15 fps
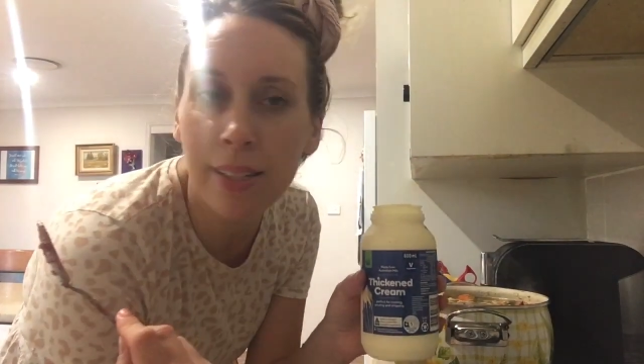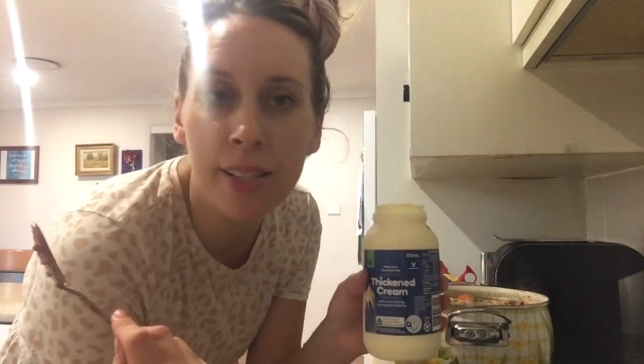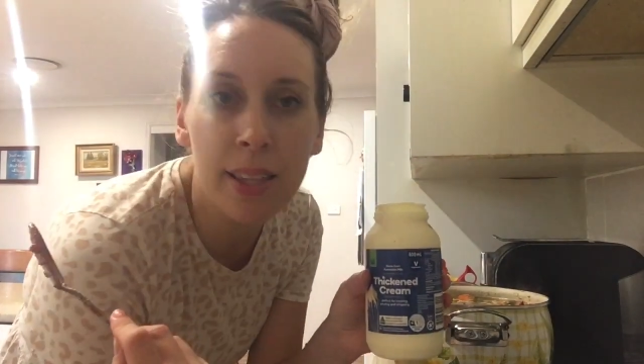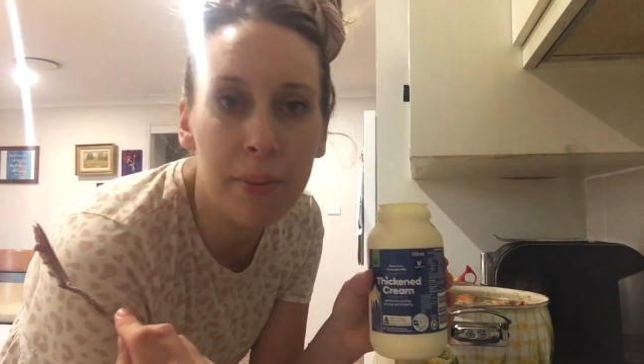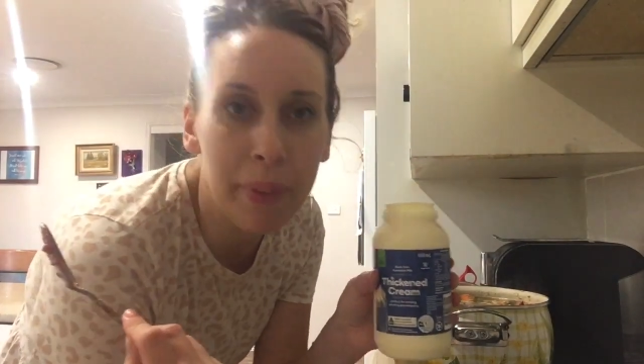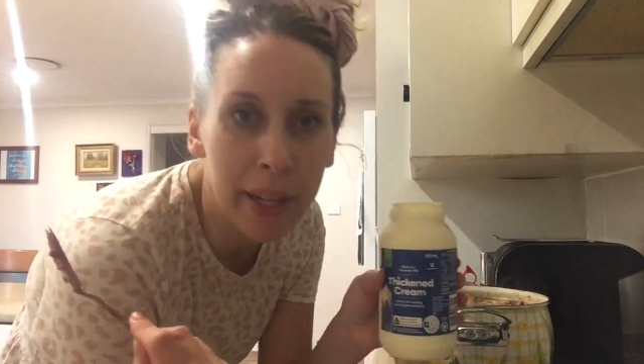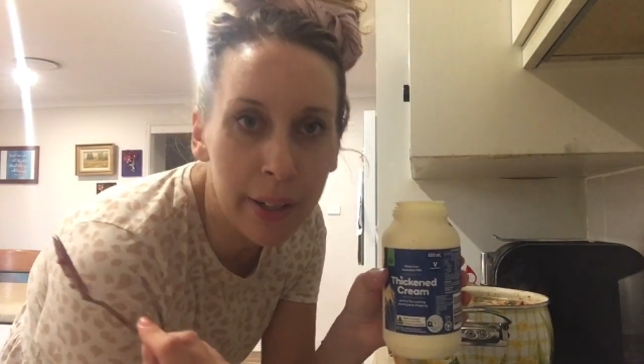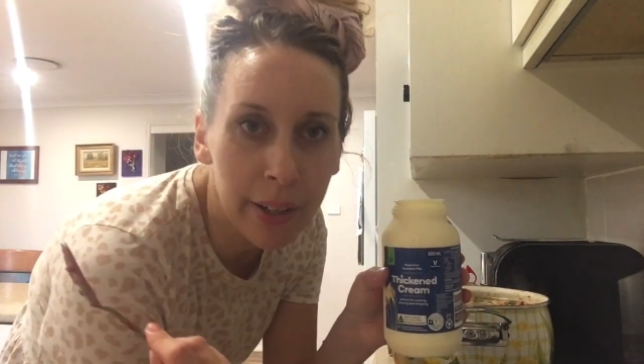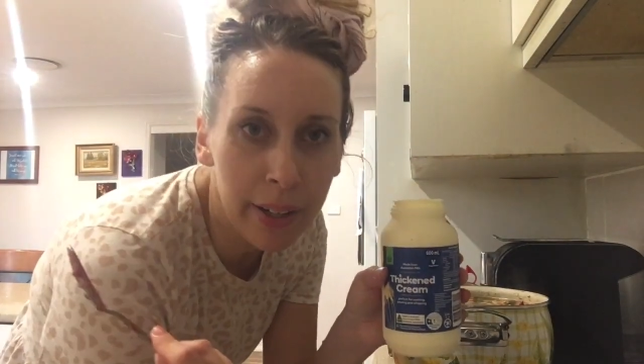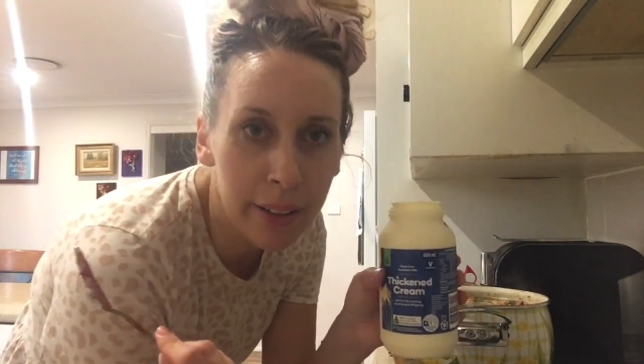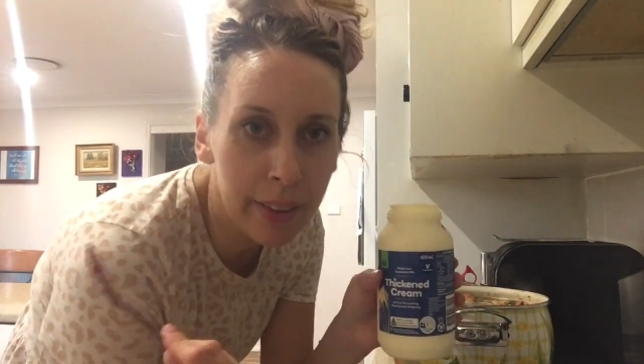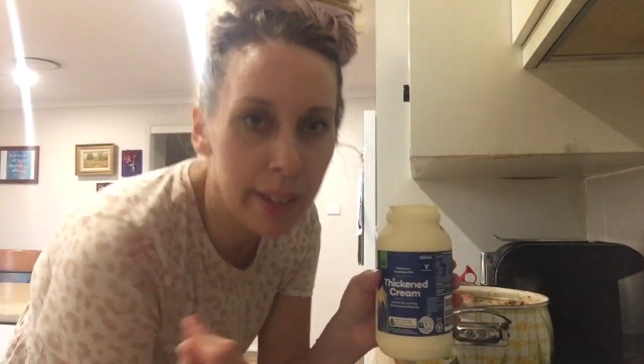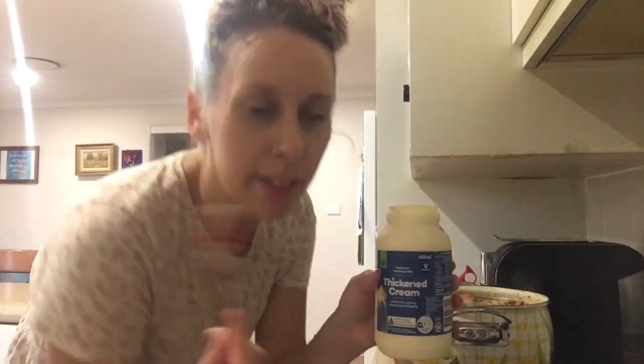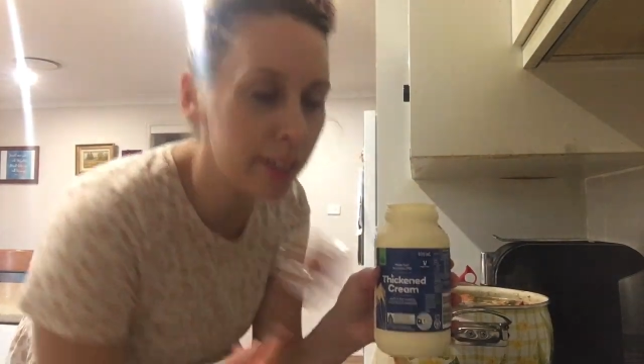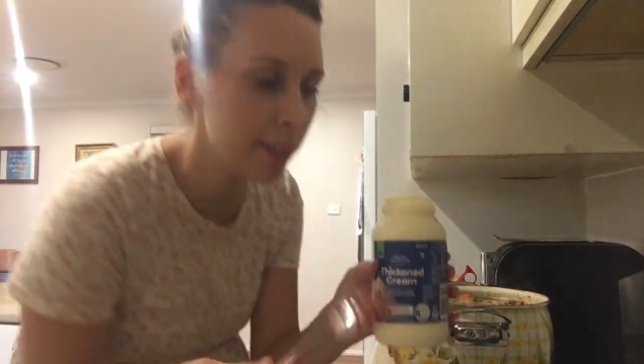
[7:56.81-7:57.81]
in the background
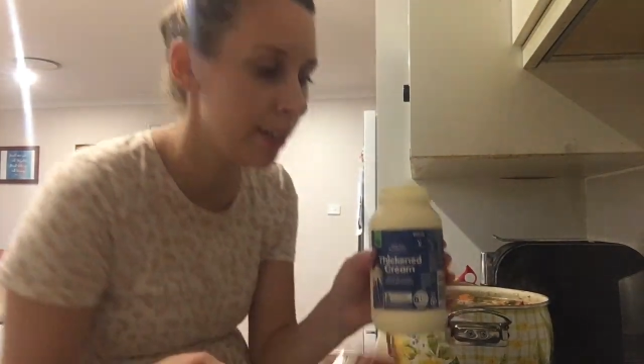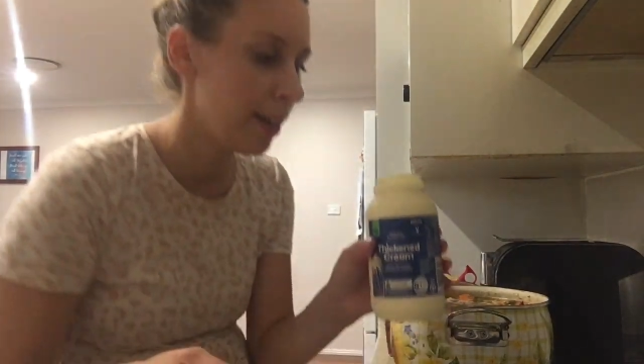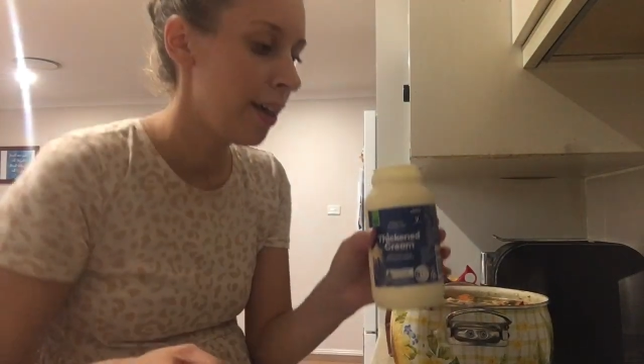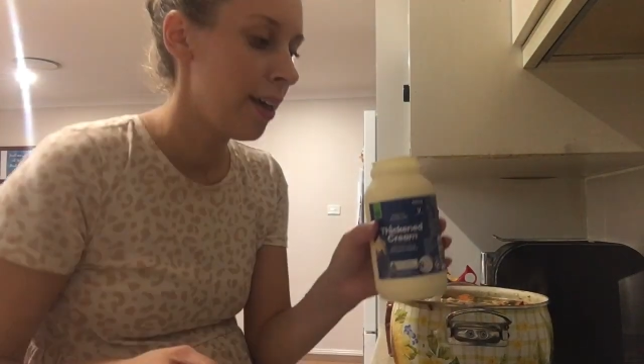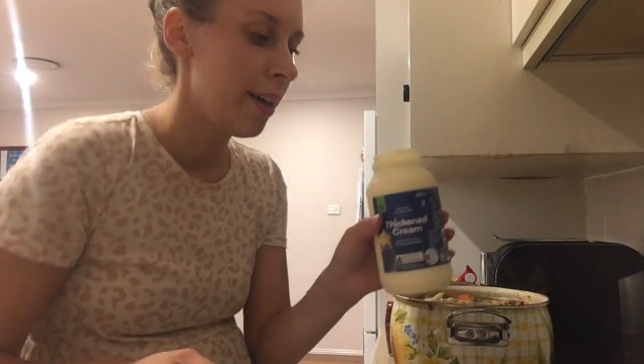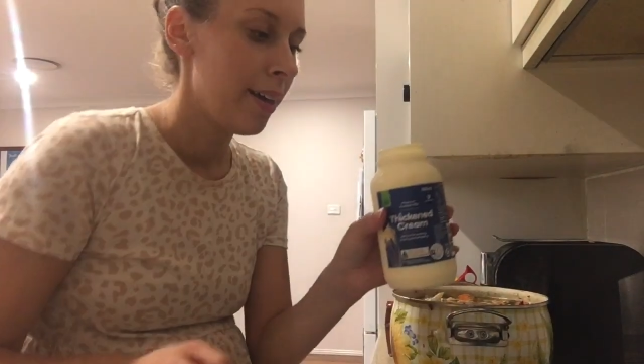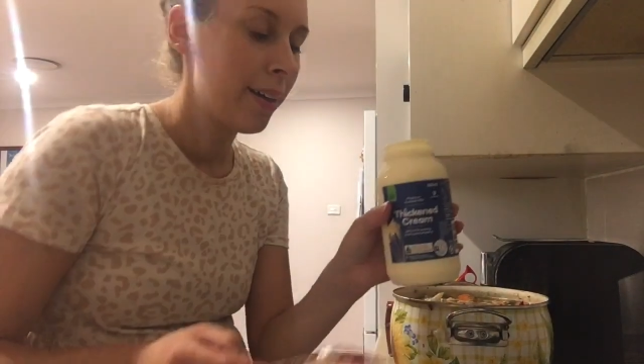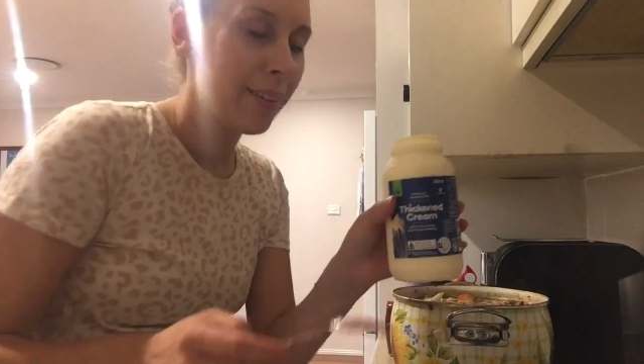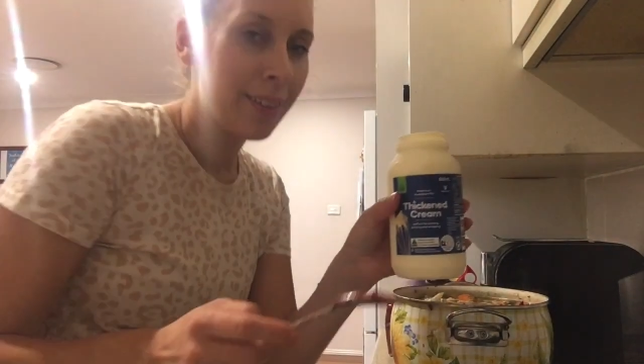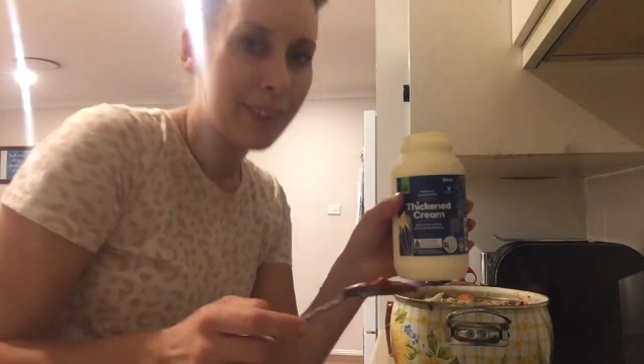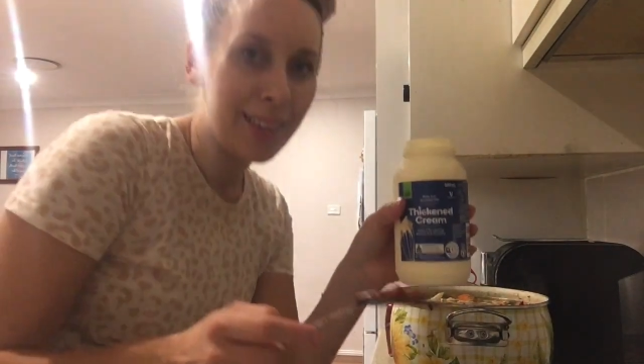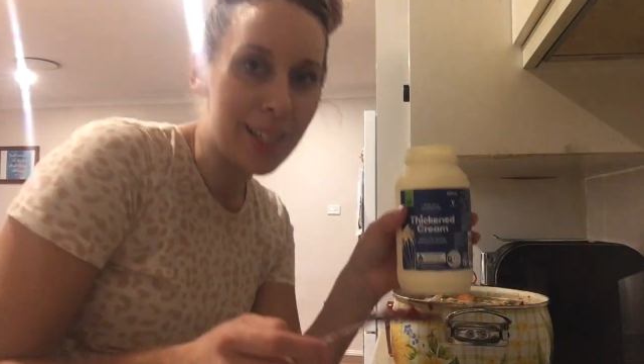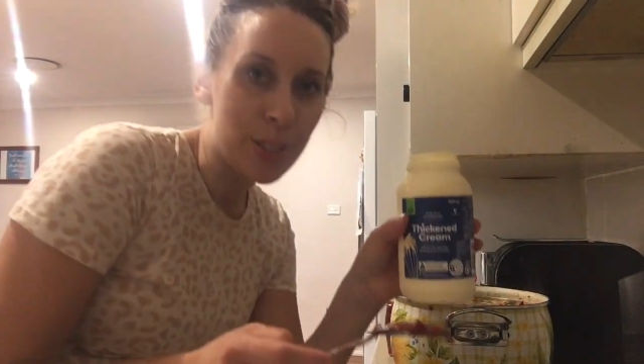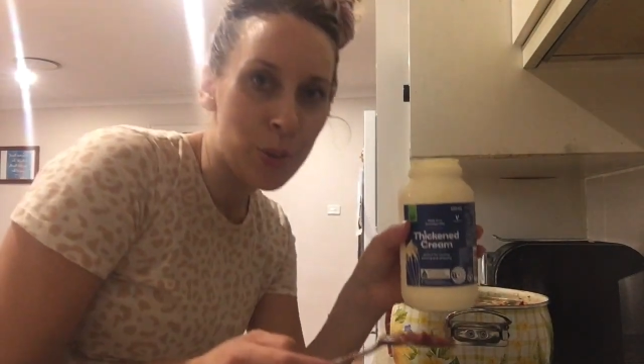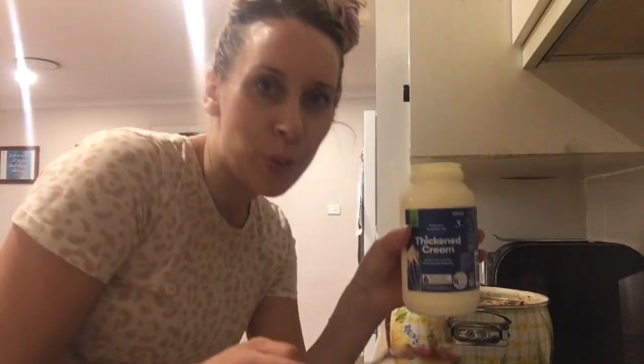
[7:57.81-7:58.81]
there.
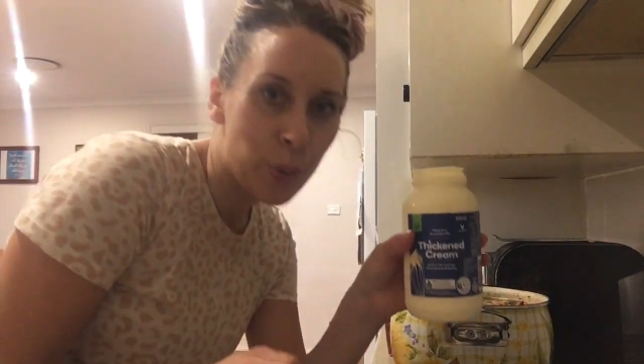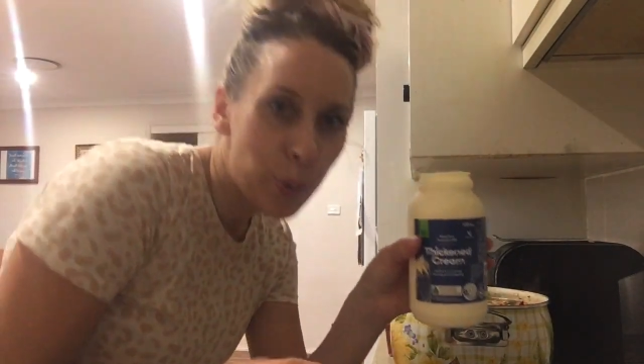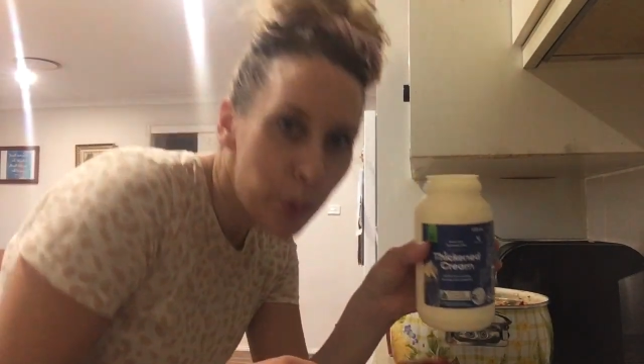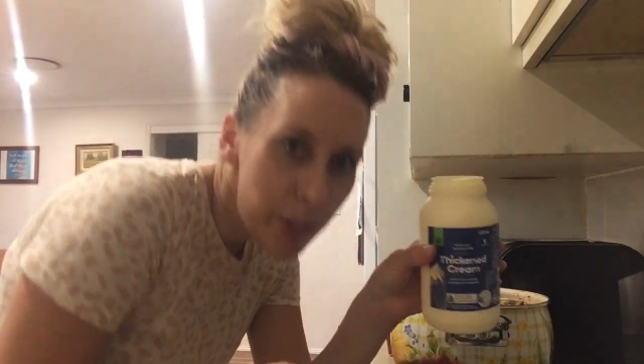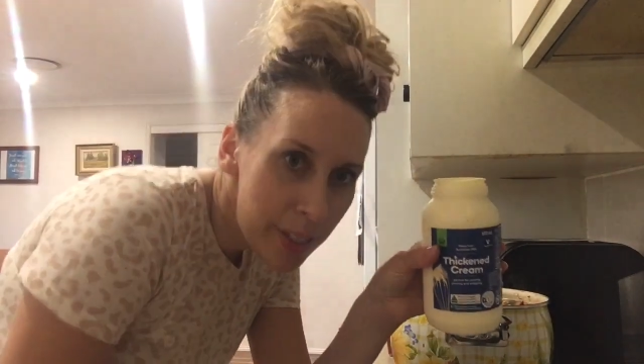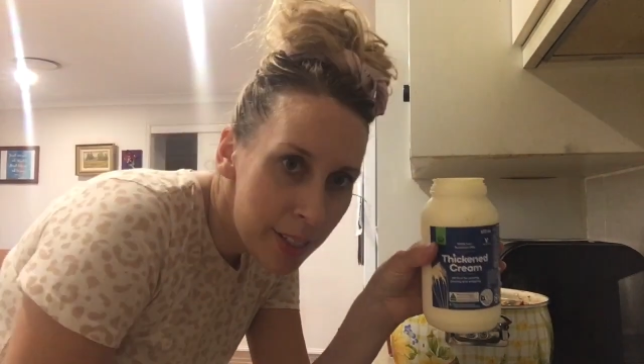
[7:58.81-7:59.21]
That's all good.